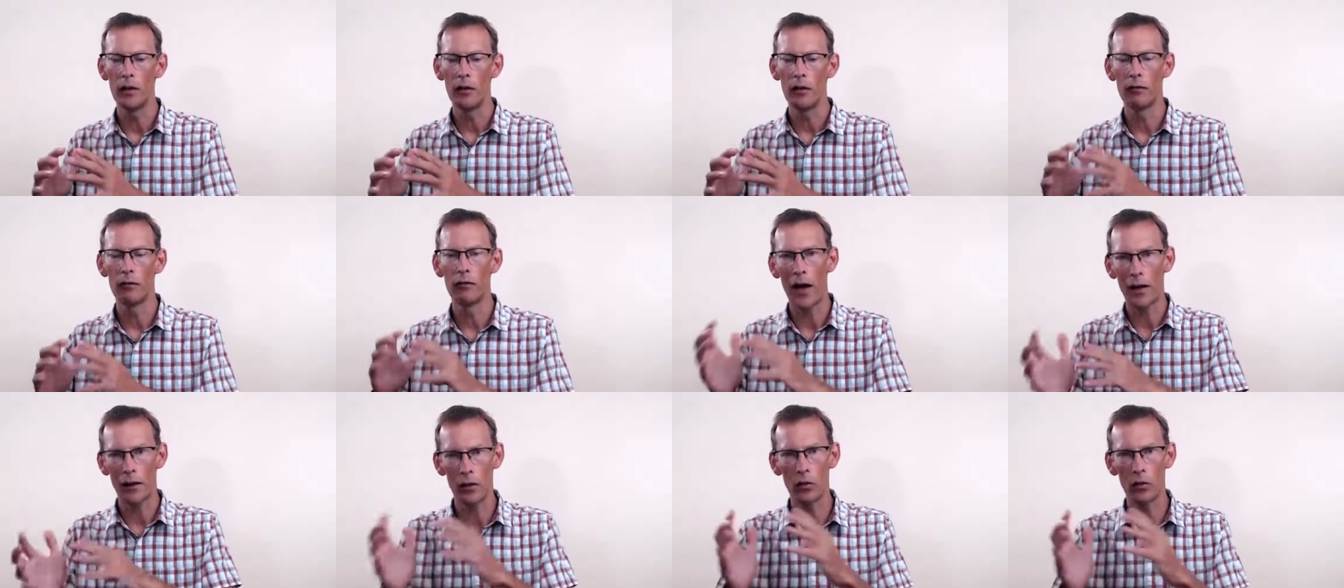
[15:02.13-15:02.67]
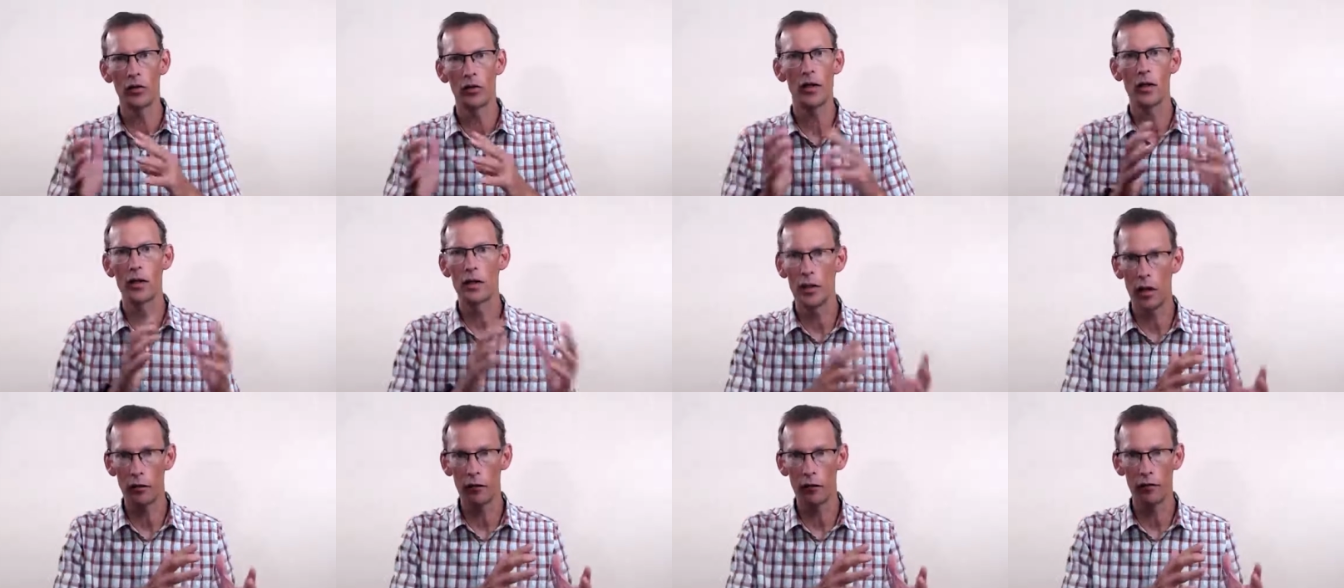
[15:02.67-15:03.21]
values things
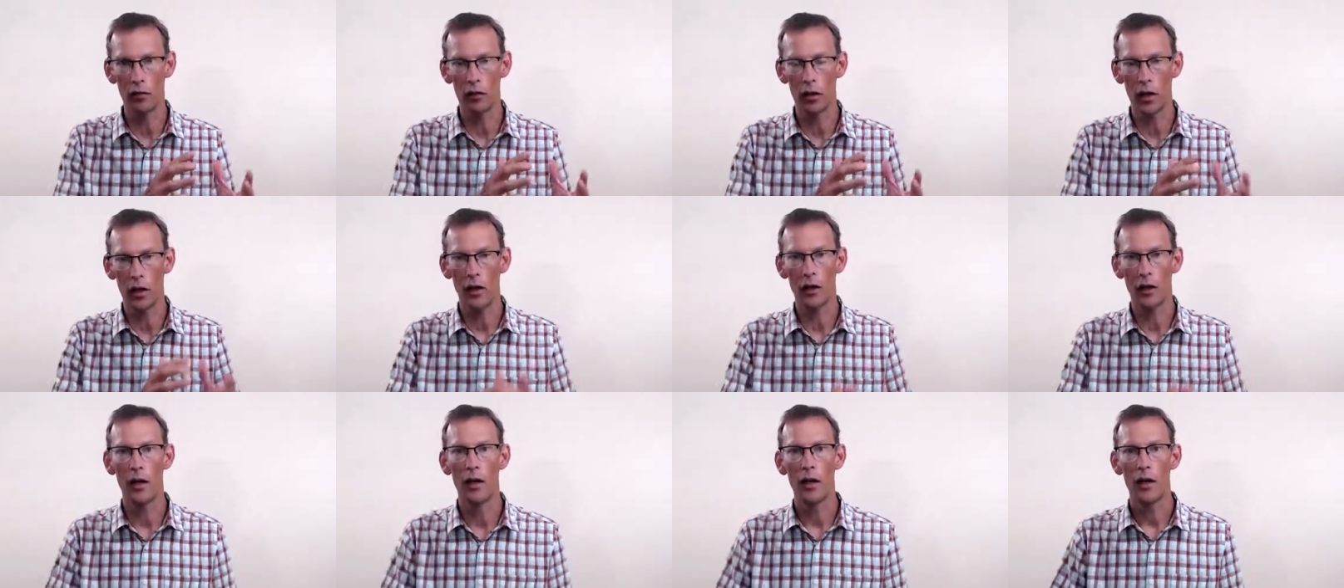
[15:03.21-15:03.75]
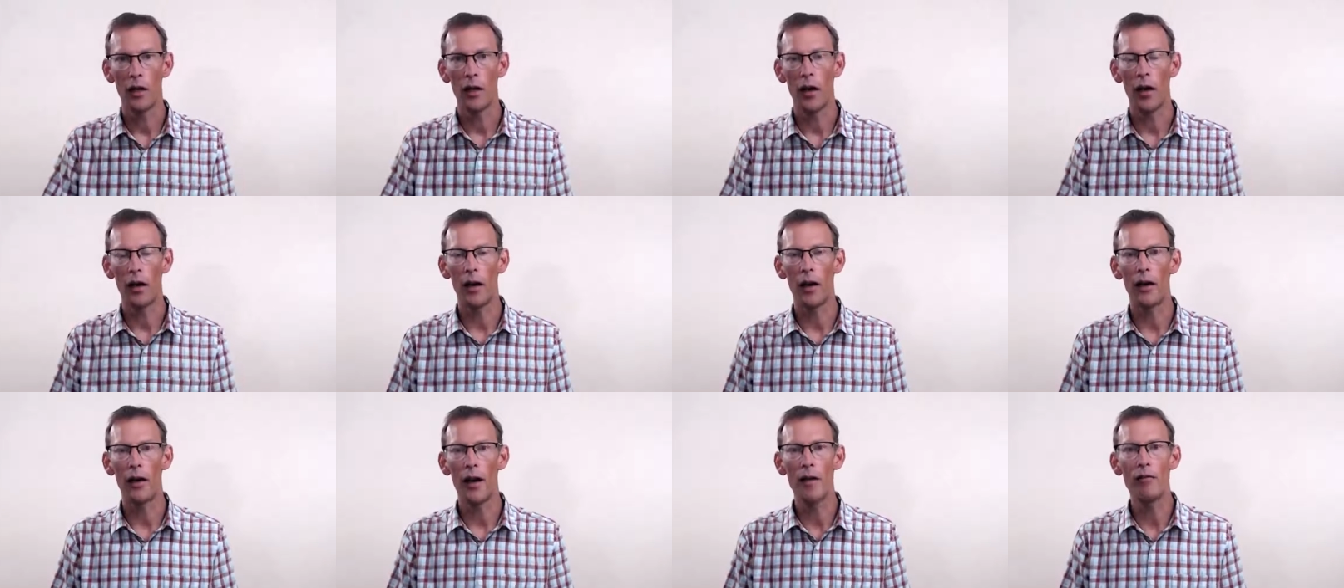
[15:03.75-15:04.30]
differently
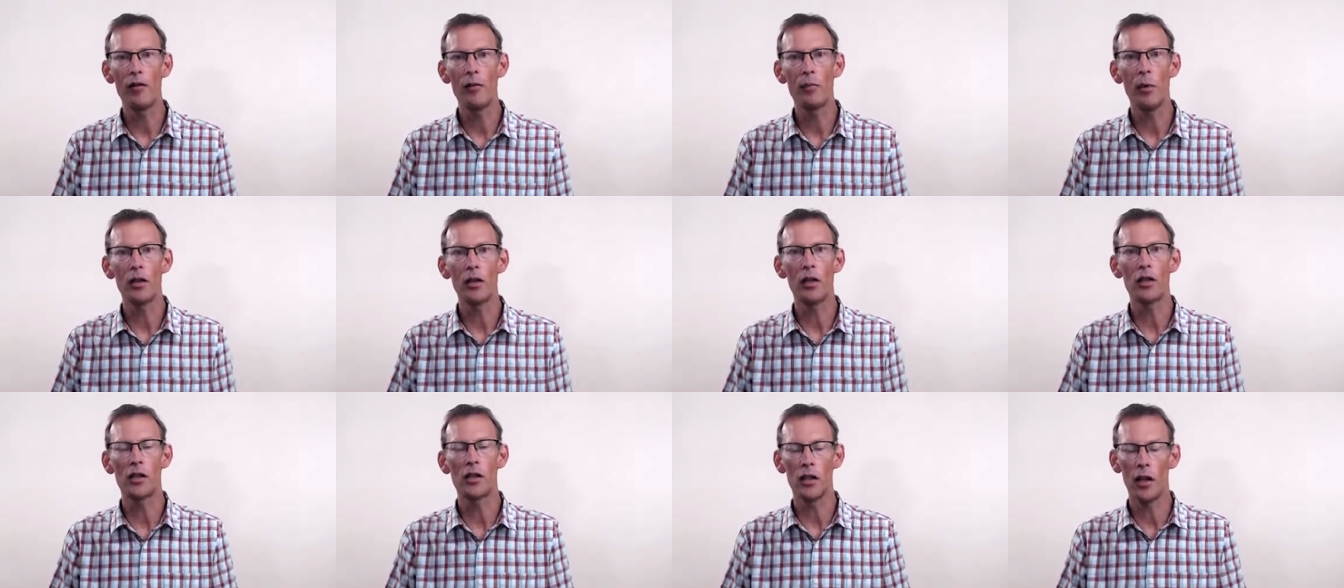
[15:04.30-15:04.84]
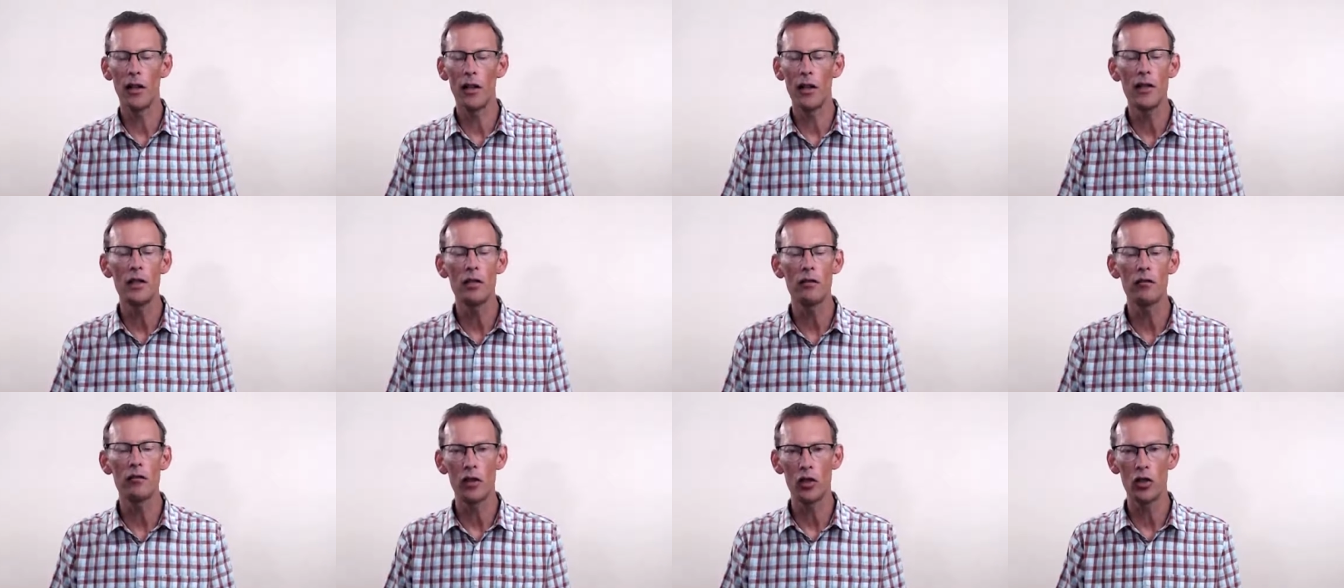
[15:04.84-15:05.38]
and, and everybody's an
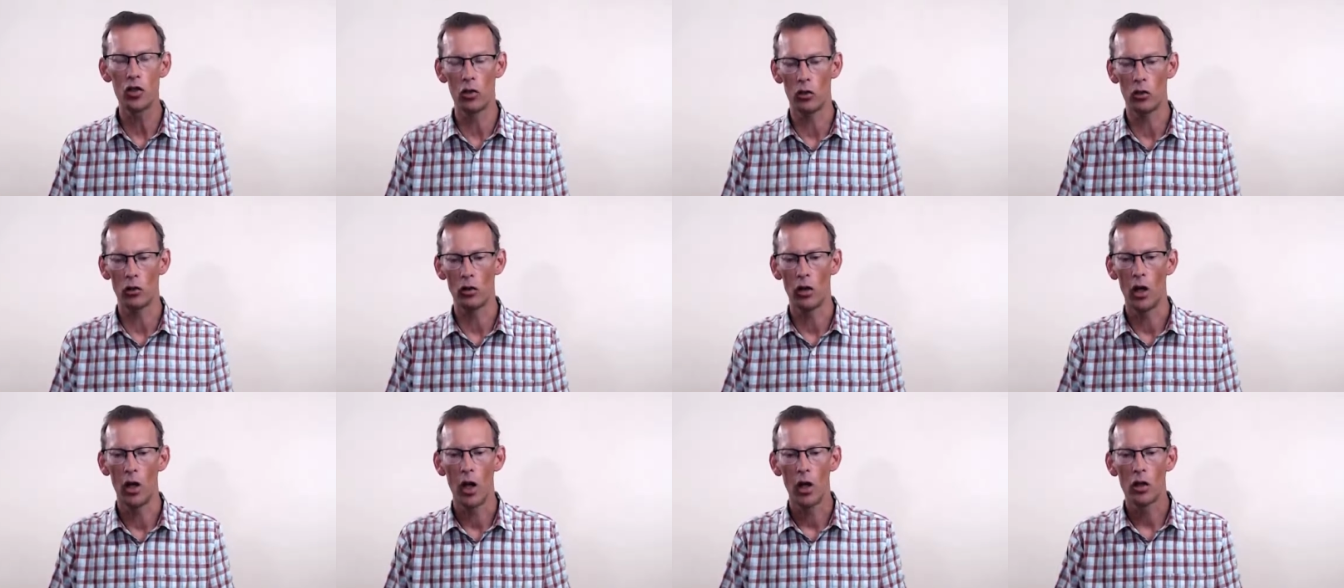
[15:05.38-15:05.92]
individual.